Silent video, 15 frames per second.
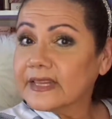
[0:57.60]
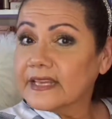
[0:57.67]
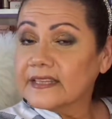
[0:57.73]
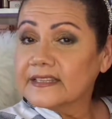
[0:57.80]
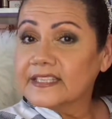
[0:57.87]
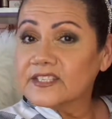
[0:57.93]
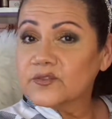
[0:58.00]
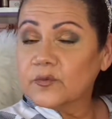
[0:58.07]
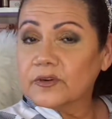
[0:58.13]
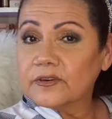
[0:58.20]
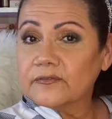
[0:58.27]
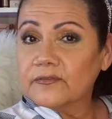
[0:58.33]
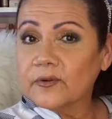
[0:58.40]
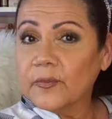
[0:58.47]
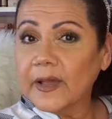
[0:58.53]
this
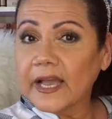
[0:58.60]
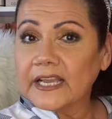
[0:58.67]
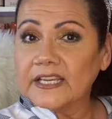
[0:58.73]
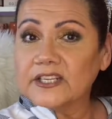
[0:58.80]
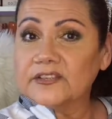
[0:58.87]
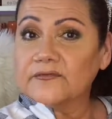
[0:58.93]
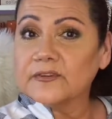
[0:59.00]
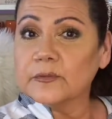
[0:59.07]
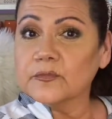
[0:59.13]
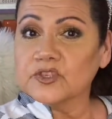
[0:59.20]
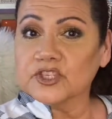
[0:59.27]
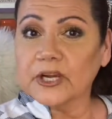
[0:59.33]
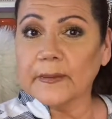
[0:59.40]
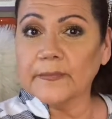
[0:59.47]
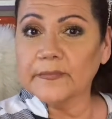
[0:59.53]
wonderful package from
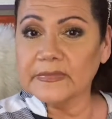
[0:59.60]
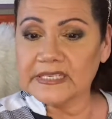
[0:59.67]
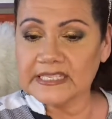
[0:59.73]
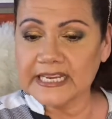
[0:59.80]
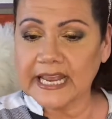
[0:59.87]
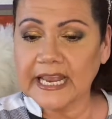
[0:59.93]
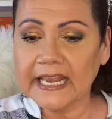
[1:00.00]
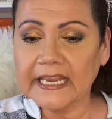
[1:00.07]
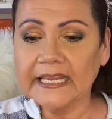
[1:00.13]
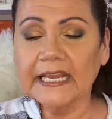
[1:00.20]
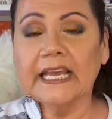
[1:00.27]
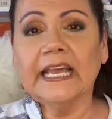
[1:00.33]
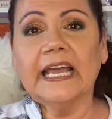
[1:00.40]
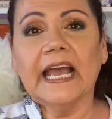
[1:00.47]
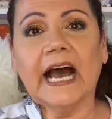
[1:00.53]
Shop Miss A.
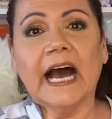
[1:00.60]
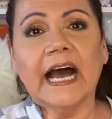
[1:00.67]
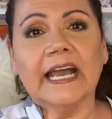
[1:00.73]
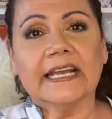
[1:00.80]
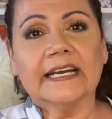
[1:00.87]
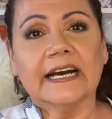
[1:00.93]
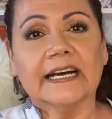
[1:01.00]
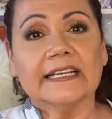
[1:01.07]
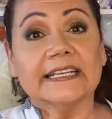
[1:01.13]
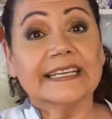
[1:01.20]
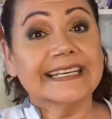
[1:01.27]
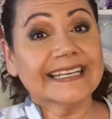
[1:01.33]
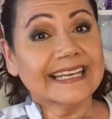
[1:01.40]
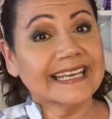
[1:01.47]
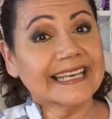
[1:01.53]
I got
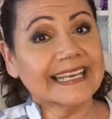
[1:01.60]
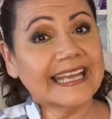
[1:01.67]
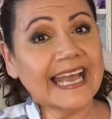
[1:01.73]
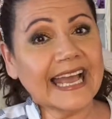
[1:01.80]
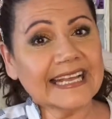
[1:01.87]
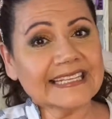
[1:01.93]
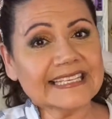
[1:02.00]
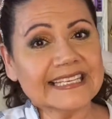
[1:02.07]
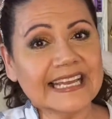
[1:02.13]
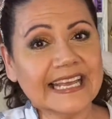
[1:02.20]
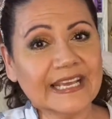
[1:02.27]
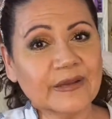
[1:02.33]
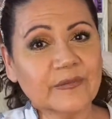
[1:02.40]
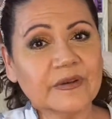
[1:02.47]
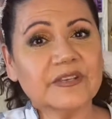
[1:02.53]
Kat's
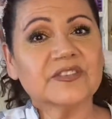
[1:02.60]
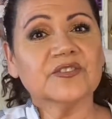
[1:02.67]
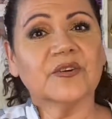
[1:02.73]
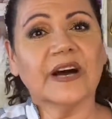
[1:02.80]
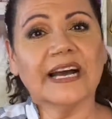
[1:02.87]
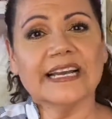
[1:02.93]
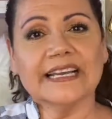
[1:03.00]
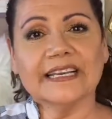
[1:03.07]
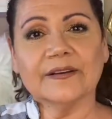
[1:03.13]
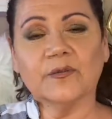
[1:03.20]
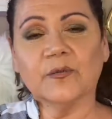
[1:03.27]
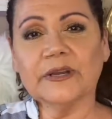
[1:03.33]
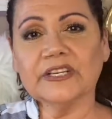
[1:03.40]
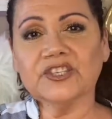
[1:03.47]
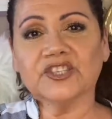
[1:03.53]
name, so I
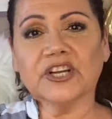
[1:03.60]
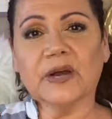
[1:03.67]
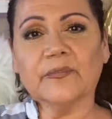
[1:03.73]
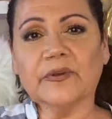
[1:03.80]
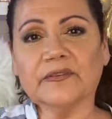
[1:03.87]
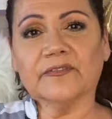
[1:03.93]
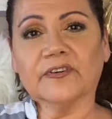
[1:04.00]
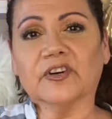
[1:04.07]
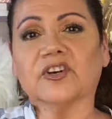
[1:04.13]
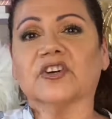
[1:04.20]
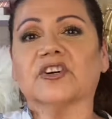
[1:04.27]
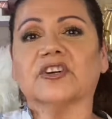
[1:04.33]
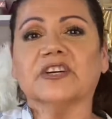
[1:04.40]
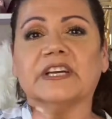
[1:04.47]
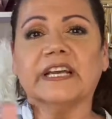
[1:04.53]
went shopping
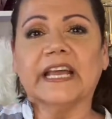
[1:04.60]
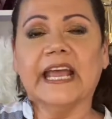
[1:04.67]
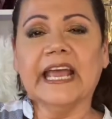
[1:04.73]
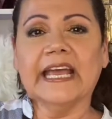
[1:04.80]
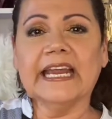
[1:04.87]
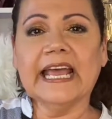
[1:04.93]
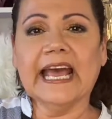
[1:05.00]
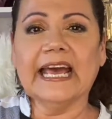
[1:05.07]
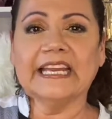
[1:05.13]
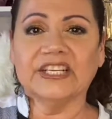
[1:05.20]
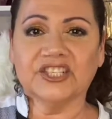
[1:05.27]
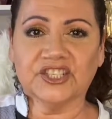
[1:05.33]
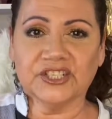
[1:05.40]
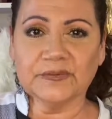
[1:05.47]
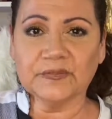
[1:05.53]
her and had it
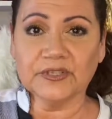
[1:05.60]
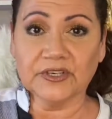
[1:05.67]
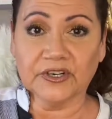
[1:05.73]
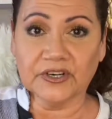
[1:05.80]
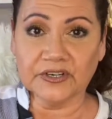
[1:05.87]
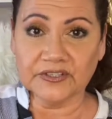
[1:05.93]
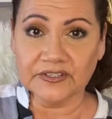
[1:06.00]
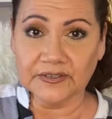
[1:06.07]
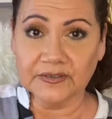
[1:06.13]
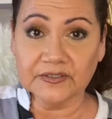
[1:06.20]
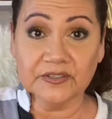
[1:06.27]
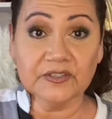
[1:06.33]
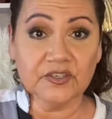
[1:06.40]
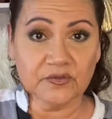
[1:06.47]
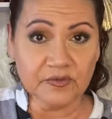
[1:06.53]
shipped to her,
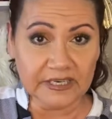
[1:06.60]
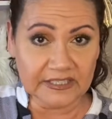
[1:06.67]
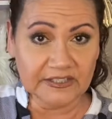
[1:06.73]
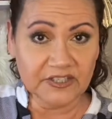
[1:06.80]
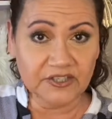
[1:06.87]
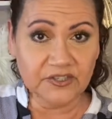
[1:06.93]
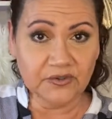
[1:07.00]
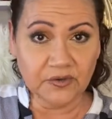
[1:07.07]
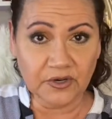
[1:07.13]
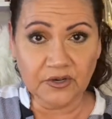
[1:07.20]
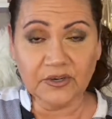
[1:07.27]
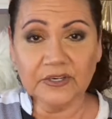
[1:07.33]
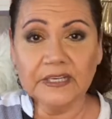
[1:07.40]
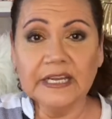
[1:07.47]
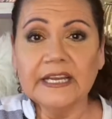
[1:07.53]
directly to
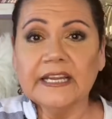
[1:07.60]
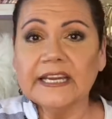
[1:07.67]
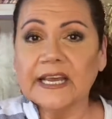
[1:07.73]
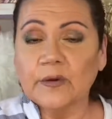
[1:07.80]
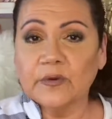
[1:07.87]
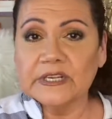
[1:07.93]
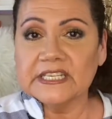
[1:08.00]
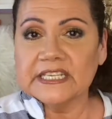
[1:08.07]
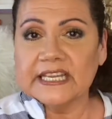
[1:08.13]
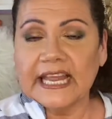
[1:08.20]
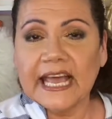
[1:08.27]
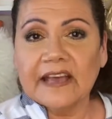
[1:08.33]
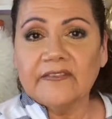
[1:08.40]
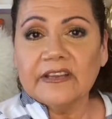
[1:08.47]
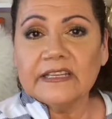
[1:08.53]
her. Now, we did
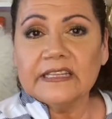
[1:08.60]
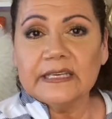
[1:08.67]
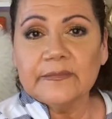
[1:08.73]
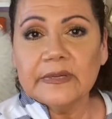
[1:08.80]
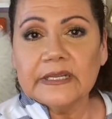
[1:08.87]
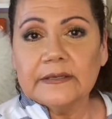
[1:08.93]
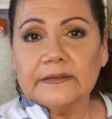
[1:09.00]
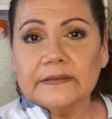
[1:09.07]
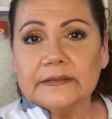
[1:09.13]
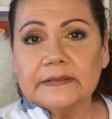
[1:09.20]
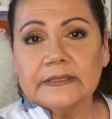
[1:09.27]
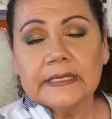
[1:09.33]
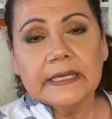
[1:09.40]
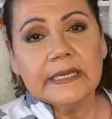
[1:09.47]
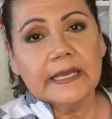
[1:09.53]
have a limit,
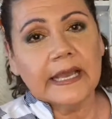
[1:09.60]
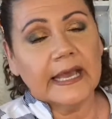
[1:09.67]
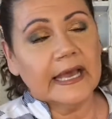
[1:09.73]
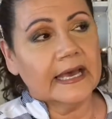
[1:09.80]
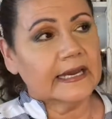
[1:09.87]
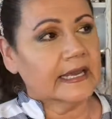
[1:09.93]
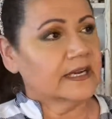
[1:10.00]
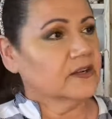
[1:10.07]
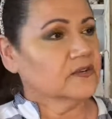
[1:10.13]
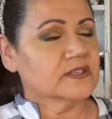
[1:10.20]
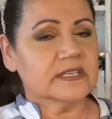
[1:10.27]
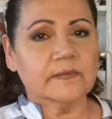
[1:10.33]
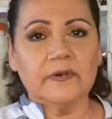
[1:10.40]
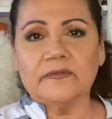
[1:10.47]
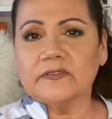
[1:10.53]
and I know
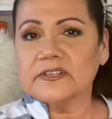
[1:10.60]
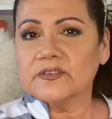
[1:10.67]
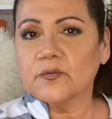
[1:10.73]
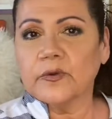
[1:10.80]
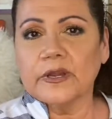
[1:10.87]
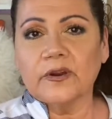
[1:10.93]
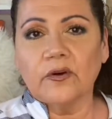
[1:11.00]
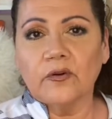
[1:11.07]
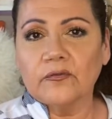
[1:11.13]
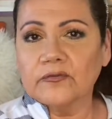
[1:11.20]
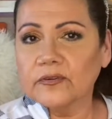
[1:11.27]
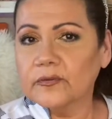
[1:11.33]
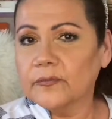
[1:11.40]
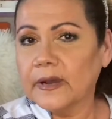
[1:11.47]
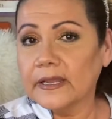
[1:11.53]
some of us went
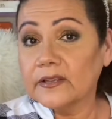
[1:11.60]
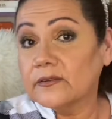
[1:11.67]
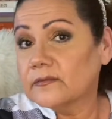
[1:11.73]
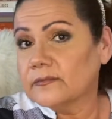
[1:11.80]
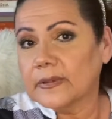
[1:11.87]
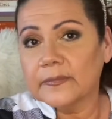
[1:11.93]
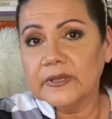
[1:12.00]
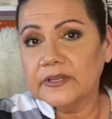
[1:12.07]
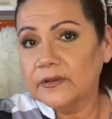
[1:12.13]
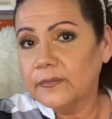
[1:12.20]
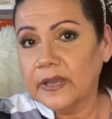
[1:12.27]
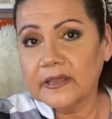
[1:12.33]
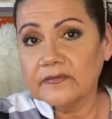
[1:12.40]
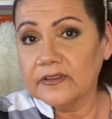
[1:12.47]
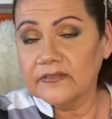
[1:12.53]
over, you
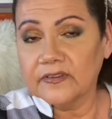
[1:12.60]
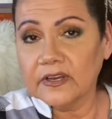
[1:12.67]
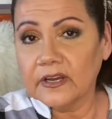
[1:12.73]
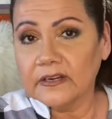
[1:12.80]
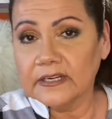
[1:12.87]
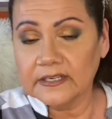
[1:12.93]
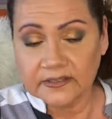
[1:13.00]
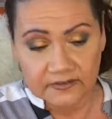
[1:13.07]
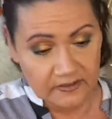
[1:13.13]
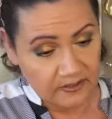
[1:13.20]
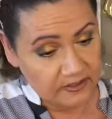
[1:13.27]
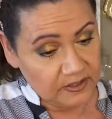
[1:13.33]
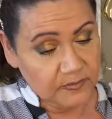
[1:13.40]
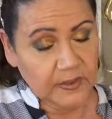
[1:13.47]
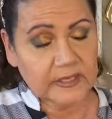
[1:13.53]
may have even gone under, it all
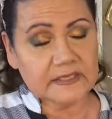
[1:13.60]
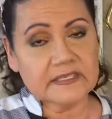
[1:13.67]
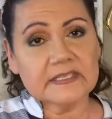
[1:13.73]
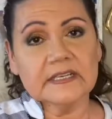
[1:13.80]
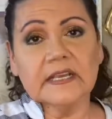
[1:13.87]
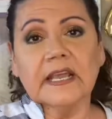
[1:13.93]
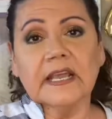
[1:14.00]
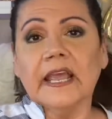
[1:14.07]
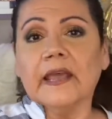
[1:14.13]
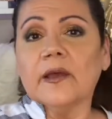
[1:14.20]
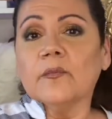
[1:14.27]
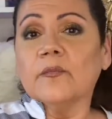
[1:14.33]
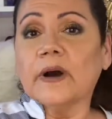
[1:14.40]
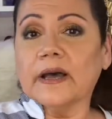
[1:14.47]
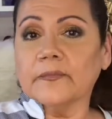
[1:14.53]
depends.
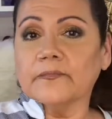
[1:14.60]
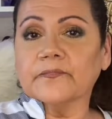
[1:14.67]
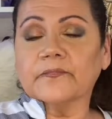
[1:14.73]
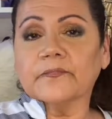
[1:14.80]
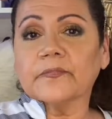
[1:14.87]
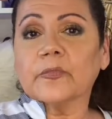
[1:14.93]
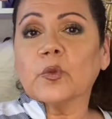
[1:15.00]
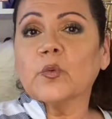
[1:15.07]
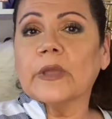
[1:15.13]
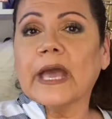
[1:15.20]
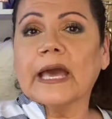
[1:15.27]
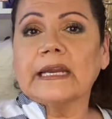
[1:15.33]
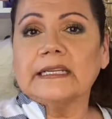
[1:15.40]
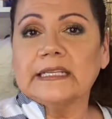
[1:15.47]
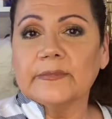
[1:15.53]
But we
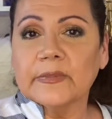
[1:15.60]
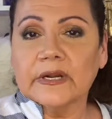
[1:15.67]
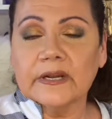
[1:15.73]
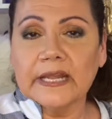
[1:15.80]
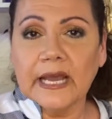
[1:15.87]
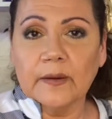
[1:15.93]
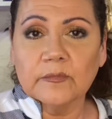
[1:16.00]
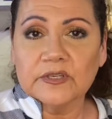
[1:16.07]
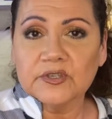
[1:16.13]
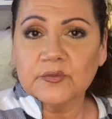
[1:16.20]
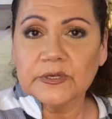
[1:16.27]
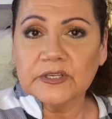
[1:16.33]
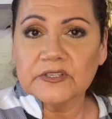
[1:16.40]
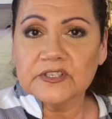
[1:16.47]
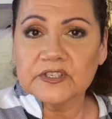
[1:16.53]
had a limit on how much
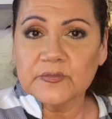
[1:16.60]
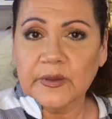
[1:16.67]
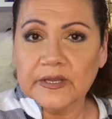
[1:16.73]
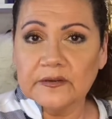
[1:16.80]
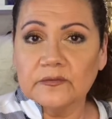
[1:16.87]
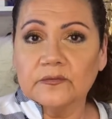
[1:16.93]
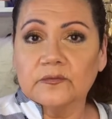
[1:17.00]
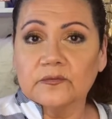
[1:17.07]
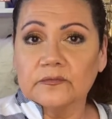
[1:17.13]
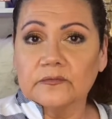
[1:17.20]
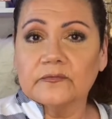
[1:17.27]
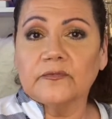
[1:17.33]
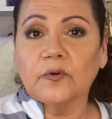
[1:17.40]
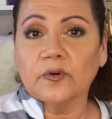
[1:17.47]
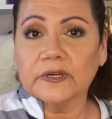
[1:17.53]
we could spend
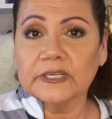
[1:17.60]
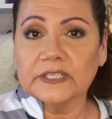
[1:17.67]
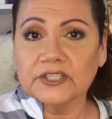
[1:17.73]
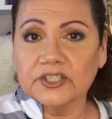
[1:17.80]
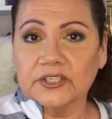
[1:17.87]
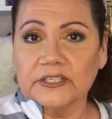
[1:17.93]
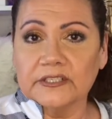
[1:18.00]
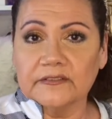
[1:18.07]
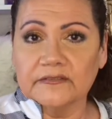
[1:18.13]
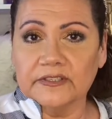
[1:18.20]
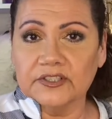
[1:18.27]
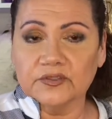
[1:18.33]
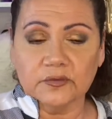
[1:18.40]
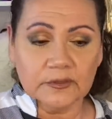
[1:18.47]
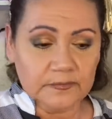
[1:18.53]
for each
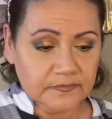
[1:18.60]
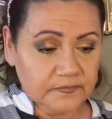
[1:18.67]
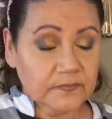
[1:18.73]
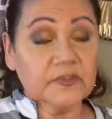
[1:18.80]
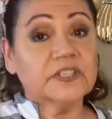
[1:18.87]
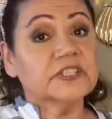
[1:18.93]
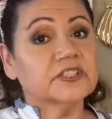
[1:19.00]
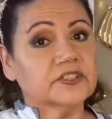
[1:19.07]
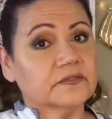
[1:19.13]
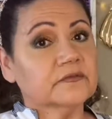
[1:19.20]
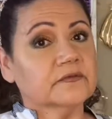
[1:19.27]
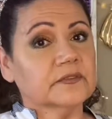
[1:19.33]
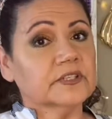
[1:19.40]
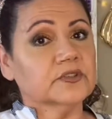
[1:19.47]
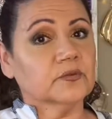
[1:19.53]
individual, for
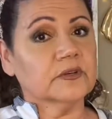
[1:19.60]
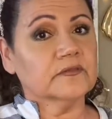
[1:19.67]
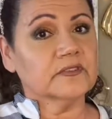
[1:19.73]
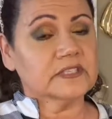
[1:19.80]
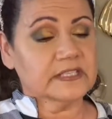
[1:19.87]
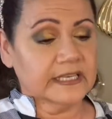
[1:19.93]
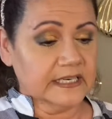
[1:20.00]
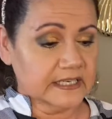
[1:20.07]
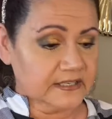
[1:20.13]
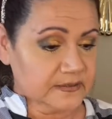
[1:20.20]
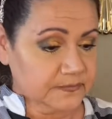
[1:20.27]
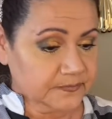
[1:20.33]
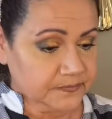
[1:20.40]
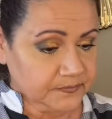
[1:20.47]
each one of us ladies.